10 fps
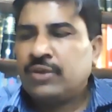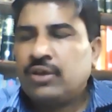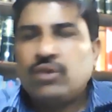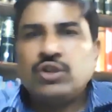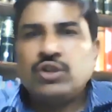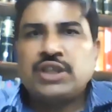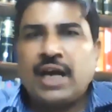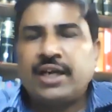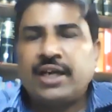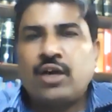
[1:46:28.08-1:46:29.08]
who is a
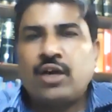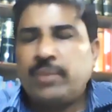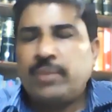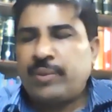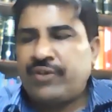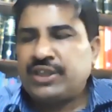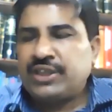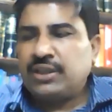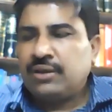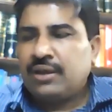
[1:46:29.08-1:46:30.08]
chartered accountant by
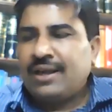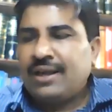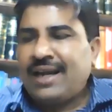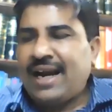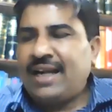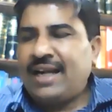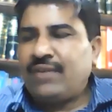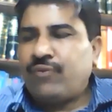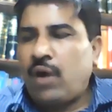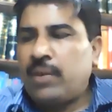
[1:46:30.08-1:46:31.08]
profession and
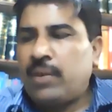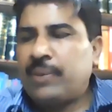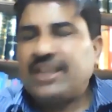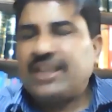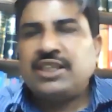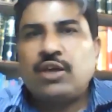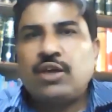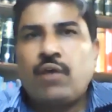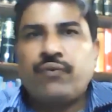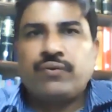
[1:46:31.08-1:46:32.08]
former president
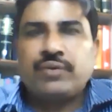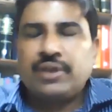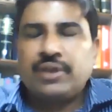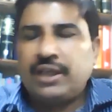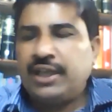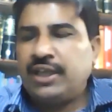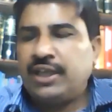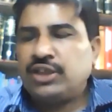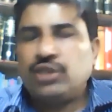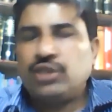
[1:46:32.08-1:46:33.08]
of Indian
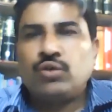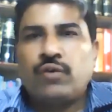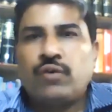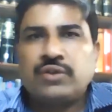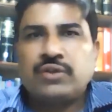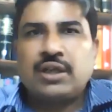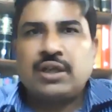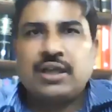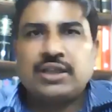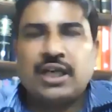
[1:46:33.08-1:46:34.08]
Institute of
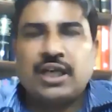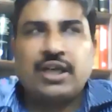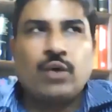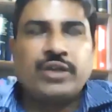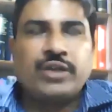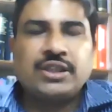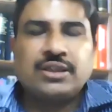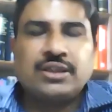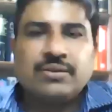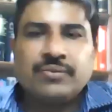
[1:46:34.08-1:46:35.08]
Chartered Accountants.